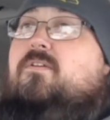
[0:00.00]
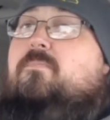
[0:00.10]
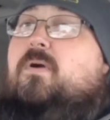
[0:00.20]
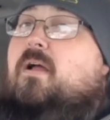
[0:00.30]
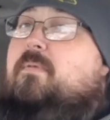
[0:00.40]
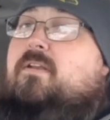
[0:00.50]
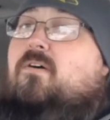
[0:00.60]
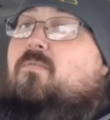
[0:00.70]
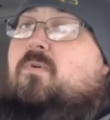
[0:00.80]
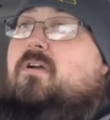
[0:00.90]
you probably
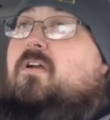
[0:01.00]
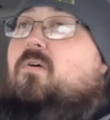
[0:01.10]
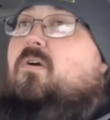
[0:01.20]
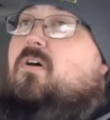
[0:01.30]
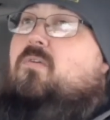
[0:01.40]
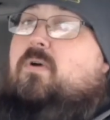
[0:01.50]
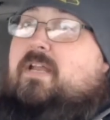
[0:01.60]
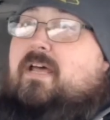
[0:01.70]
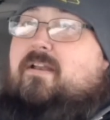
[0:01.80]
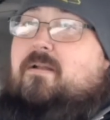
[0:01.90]
don't want to go all the way
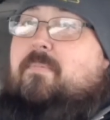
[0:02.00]
down in the